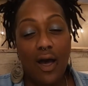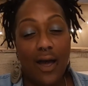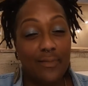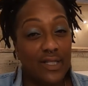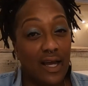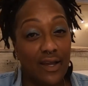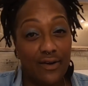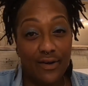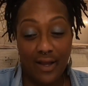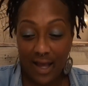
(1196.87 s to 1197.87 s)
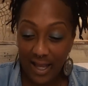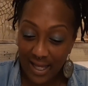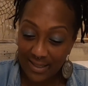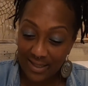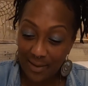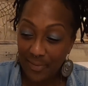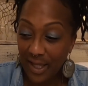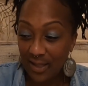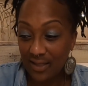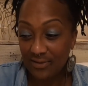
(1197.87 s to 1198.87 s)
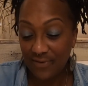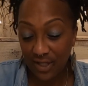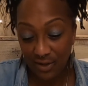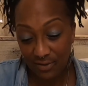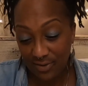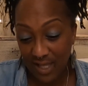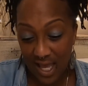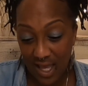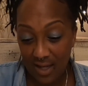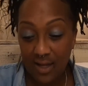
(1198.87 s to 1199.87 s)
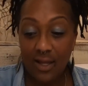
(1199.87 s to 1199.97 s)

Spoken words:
I'm tired. I gotta stop making these videos at